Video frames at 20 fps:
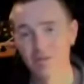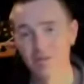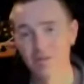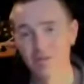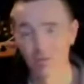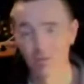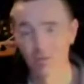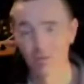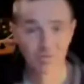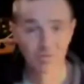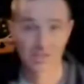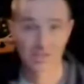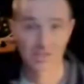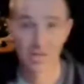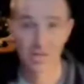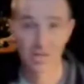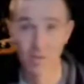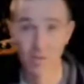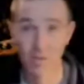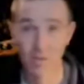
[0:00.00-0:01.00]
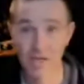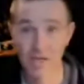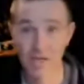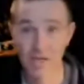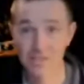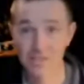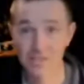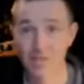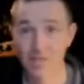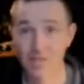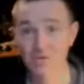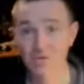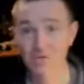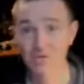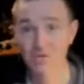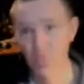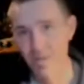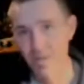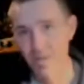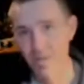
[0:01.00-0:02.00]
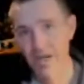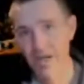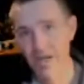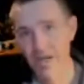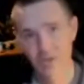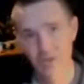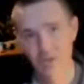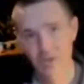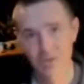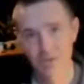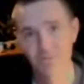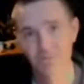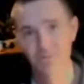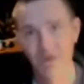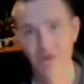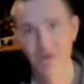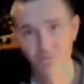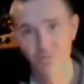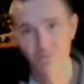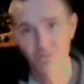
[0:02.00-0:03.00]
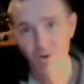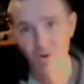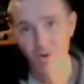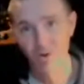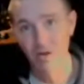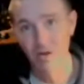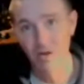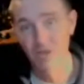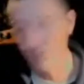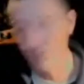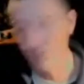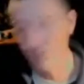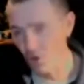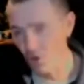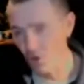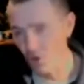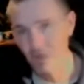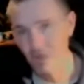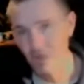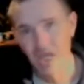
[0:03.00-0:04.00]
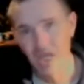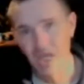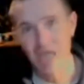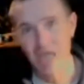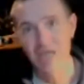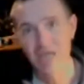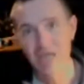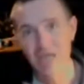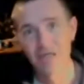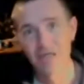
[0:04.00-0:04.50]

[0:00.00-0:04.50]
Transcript: We've just had one ourselves crawl back under his fucking rock. John Key.